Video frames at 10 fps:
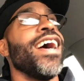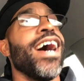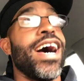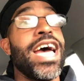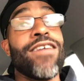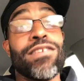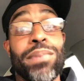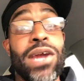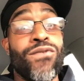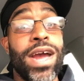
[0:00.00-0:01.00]
I have to
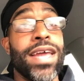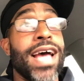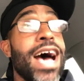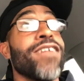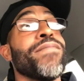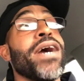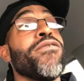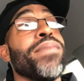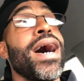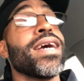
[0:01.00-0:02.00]
pay rent out of my
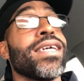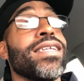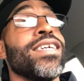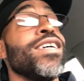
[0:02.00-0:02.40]
own pocket.